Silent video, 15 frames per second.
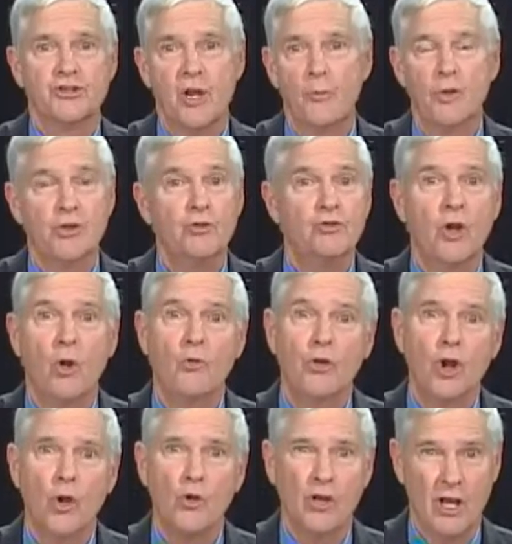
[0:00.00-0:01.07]
and someone you don't
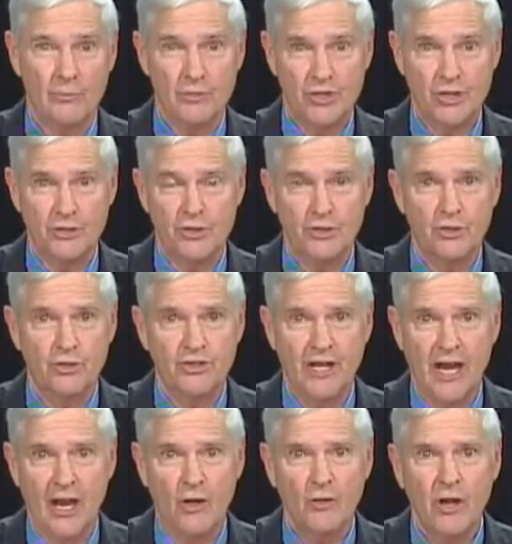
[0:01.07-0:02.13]
know comes into your
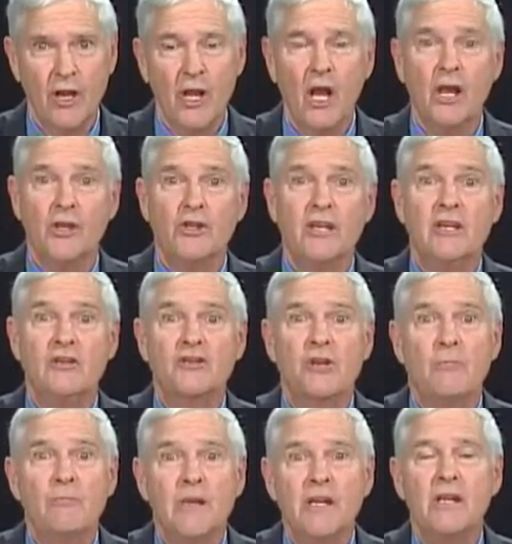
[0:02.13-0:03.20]
town, he is
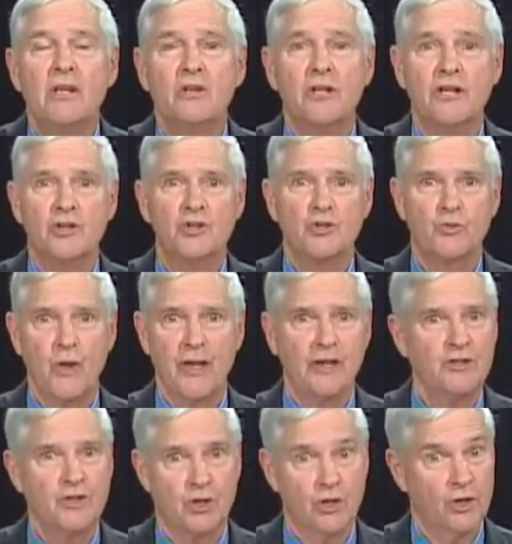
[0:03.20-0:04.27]
immediately a
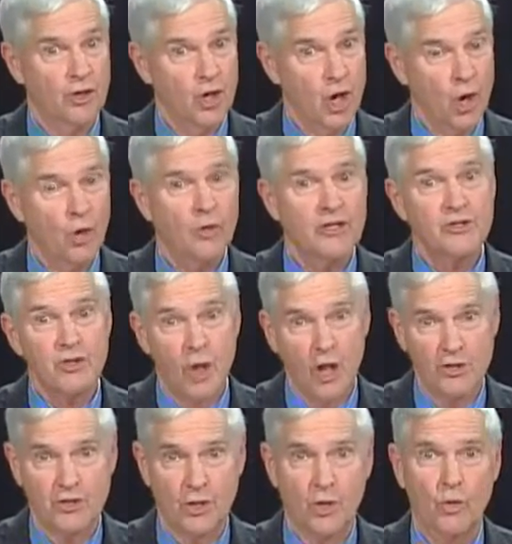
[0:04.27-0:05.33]
stranger. No, he's
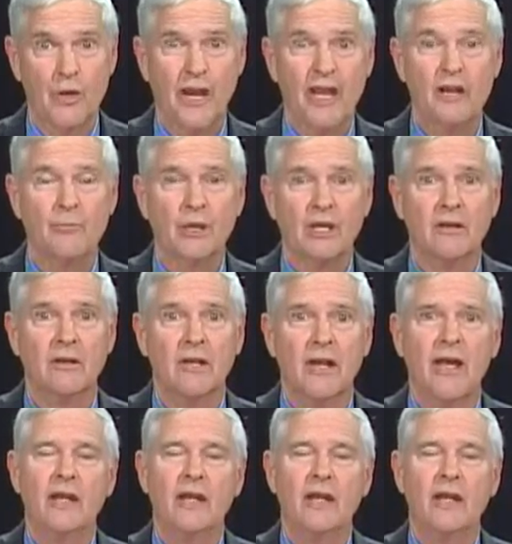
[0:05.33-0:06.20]
also an enemy.